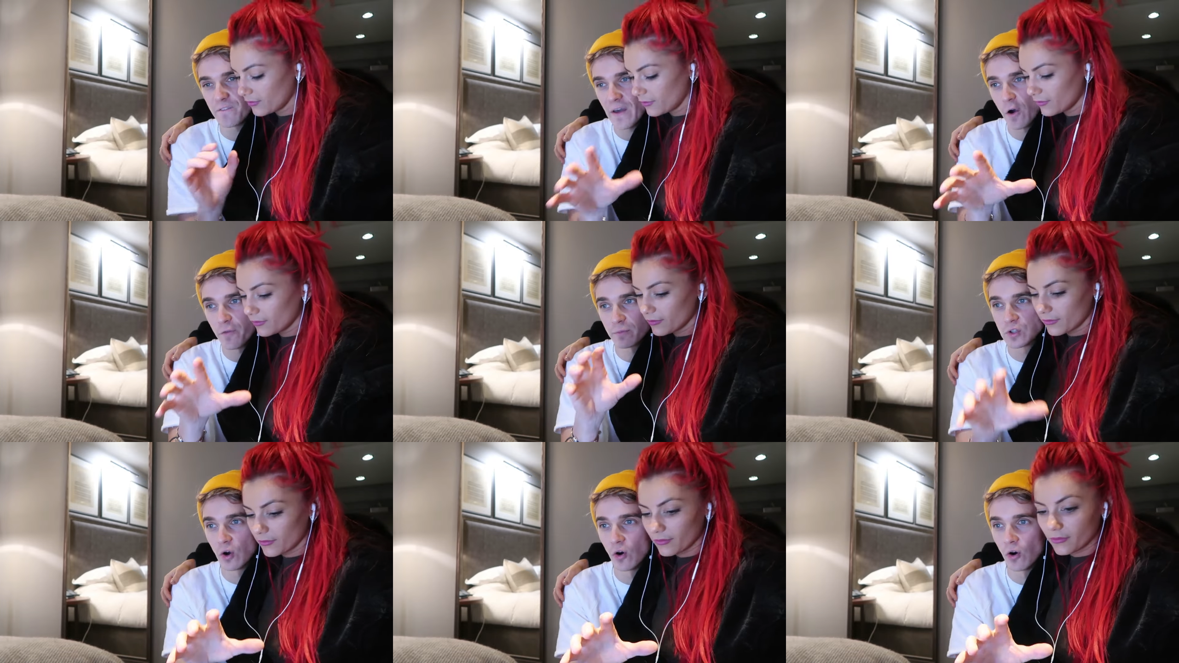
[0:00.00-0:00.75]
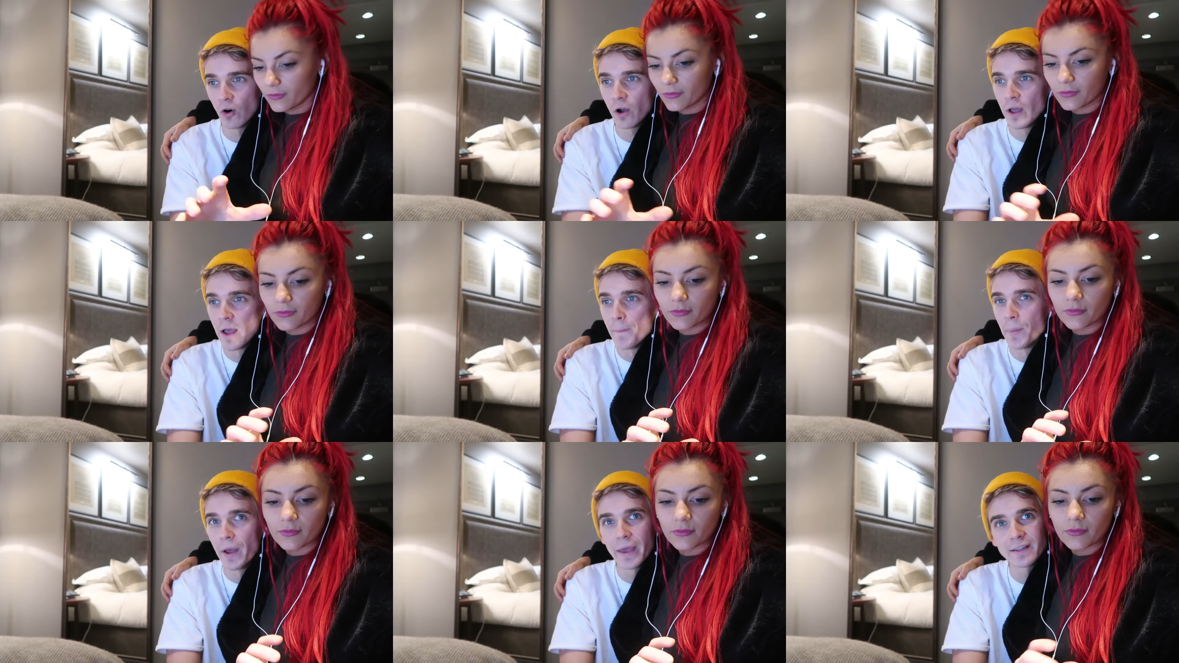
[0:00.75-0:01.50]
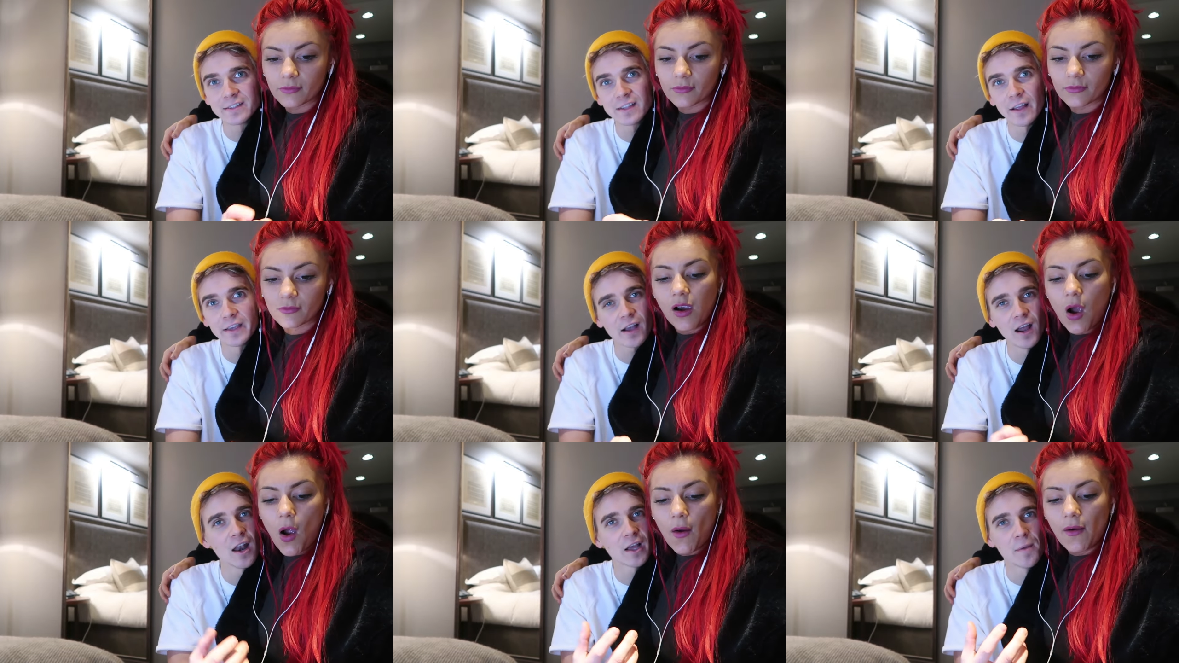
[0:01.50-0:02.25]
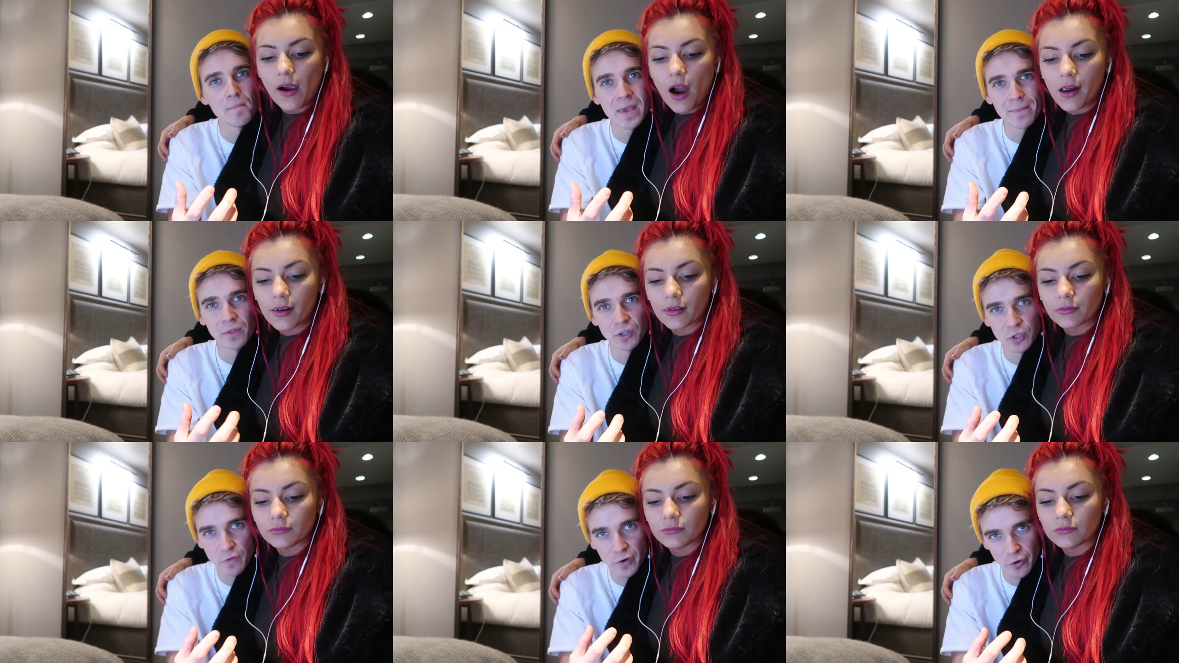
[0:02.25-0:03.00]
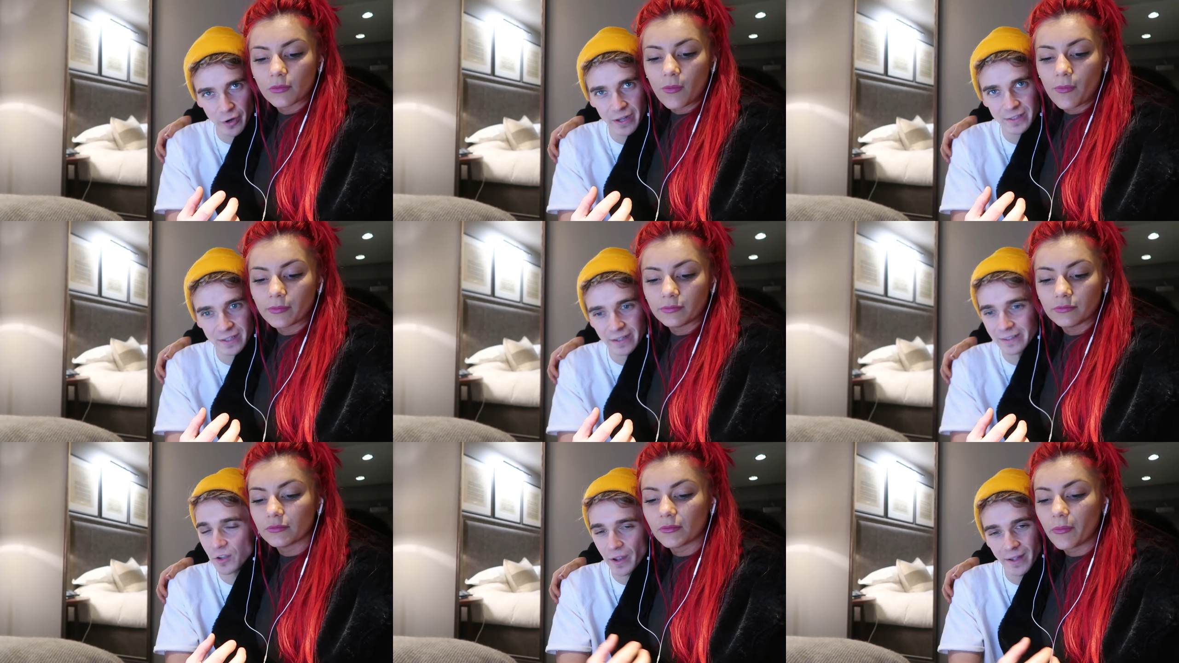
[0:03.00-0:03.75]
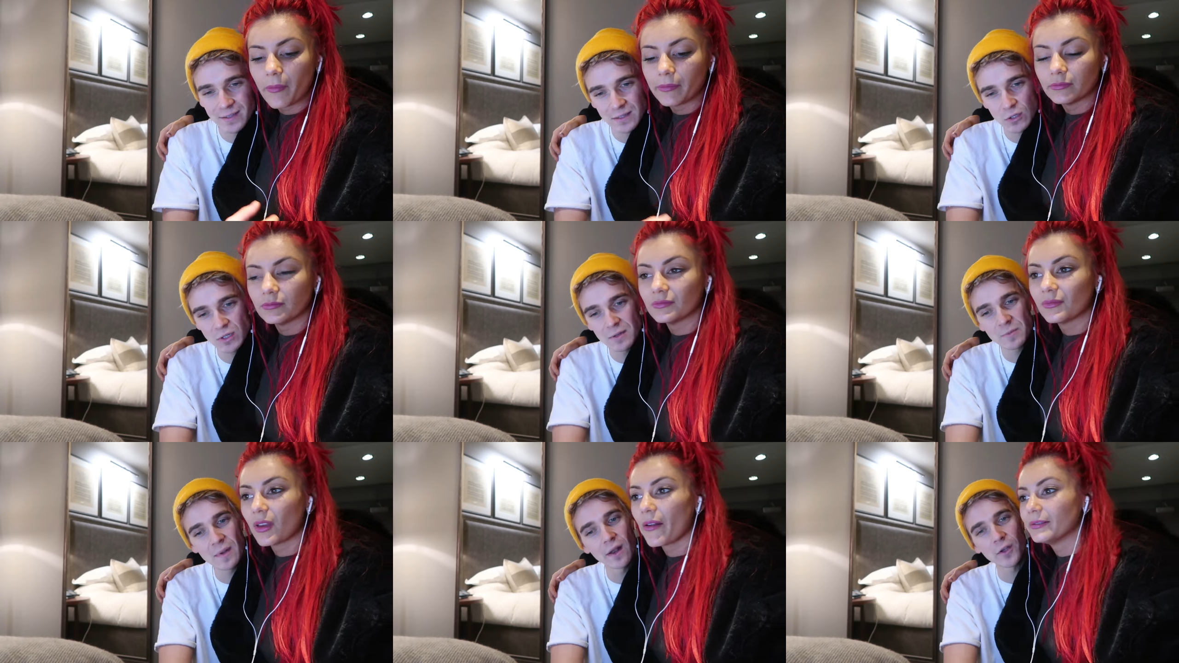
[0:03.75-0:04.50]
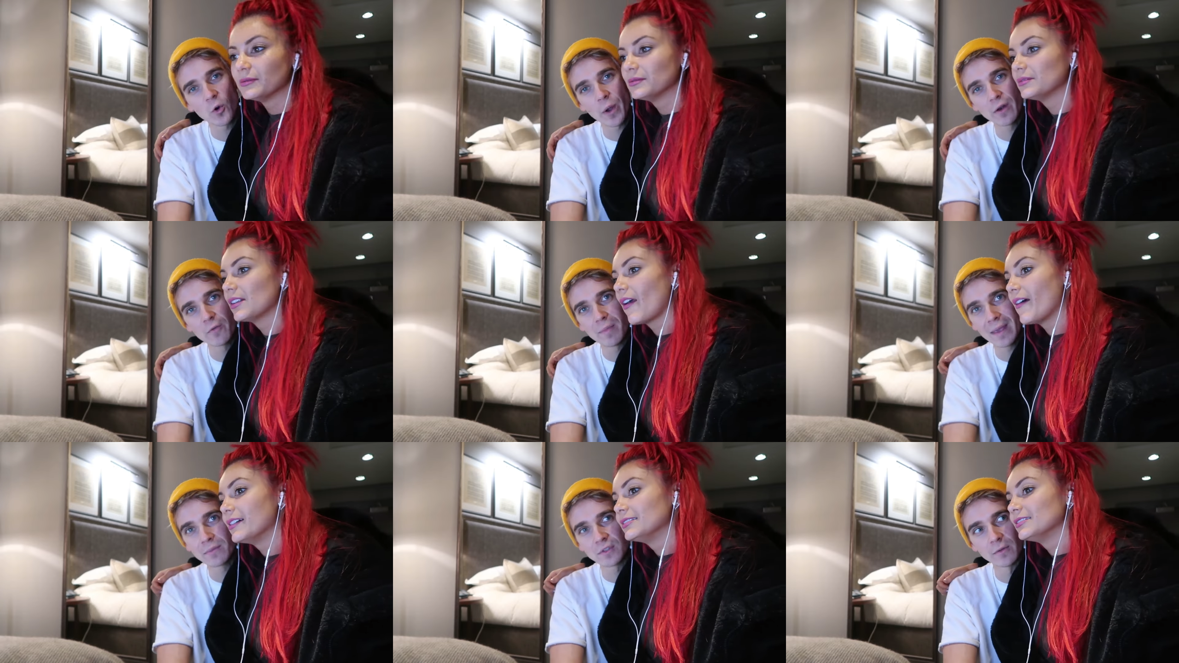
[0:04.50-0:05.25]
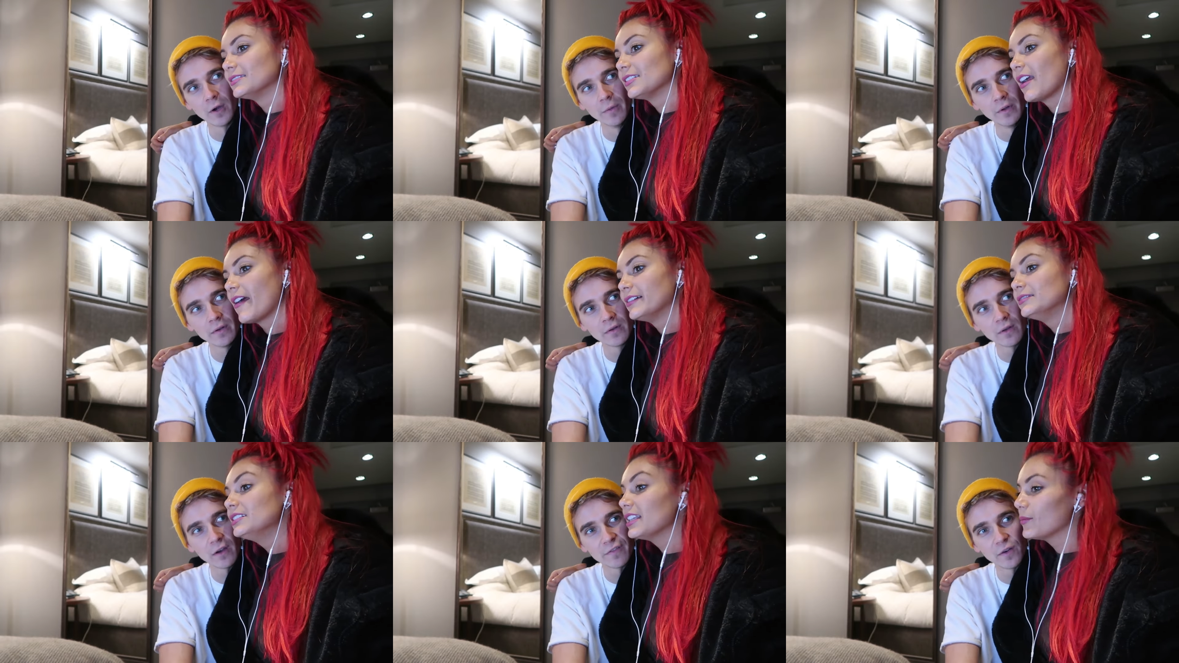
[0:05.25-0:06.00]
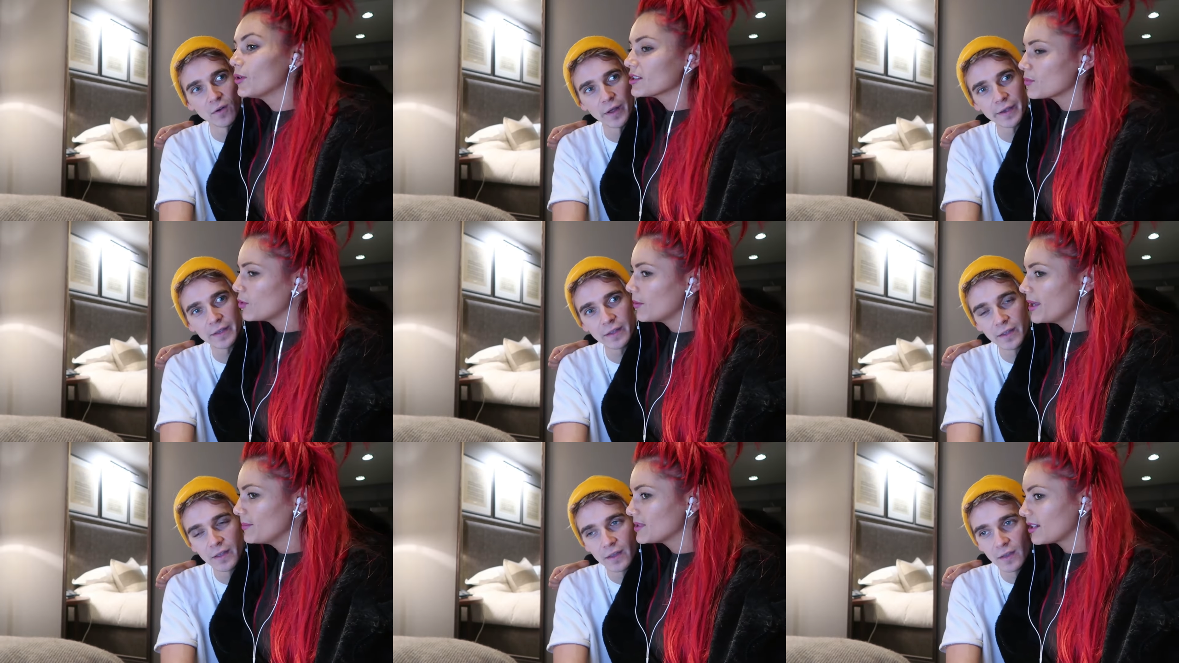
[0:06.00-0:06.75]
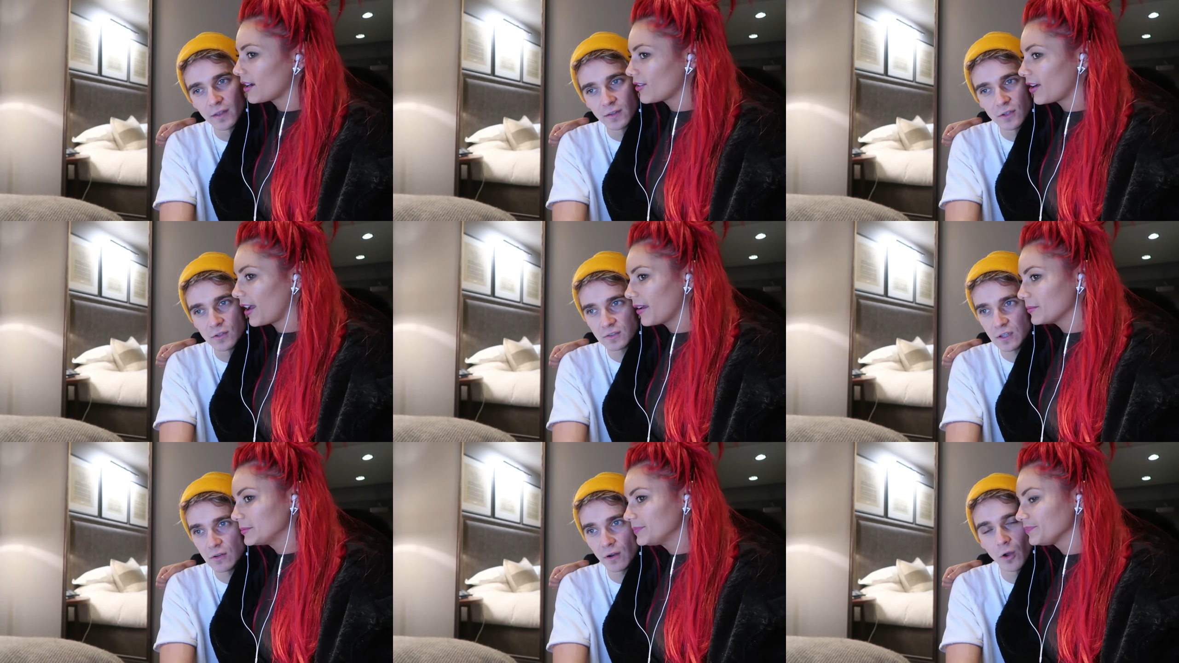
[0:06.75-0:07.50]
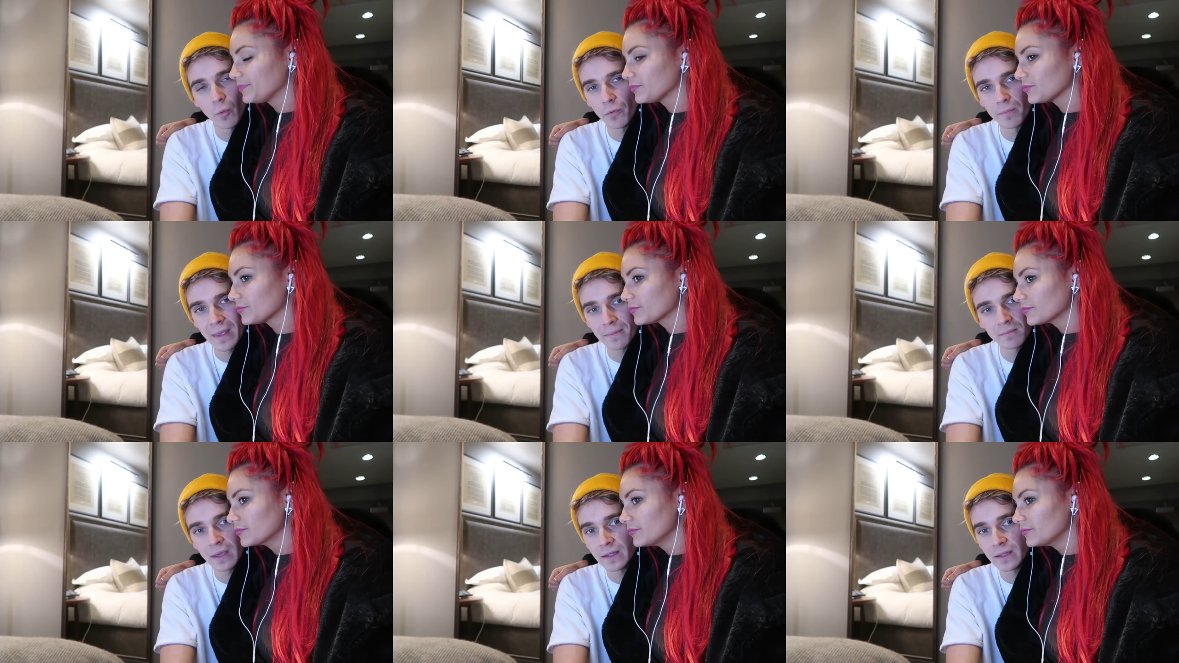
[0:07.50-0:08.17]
Speaker 1: fail from tour, but it's like kind of like a meme that you've created. Diane, you seem to be like the queen of memes at the moment.
Speaker 2: Really? What meme did I
Speaker 1: create? So you don't know what meme